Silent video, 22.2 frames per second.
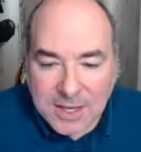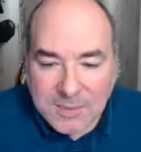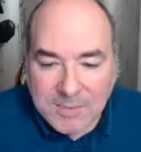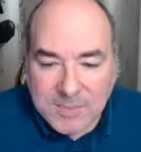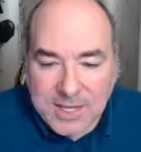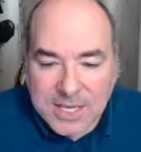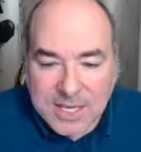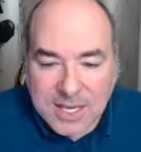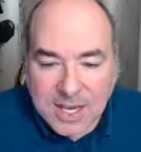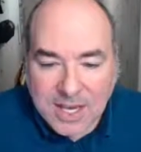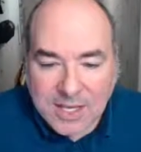
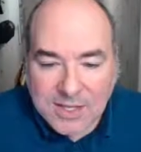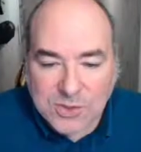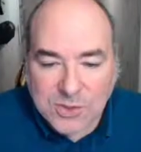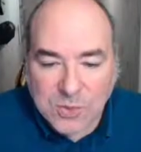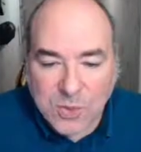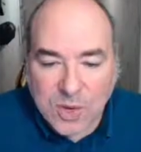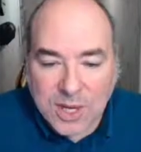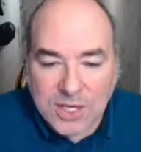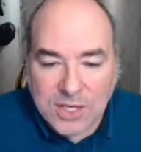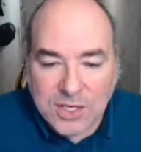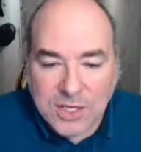because
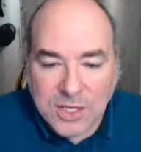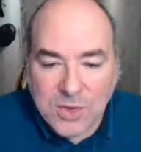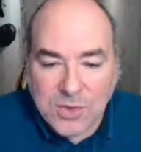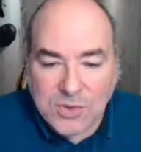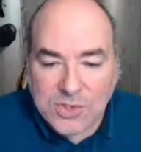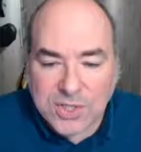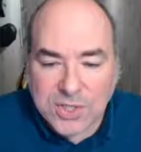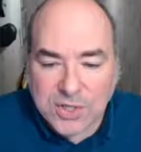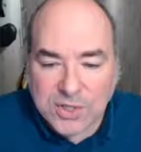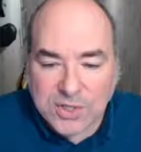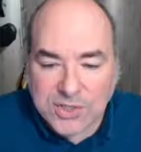when
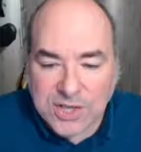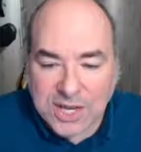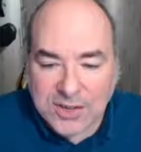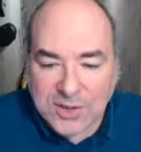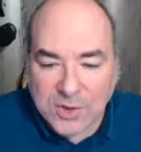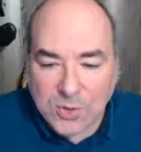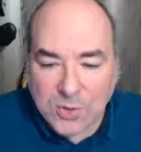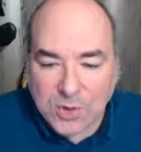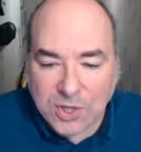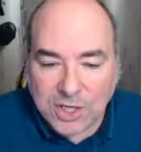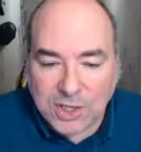using or citing the
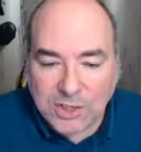work,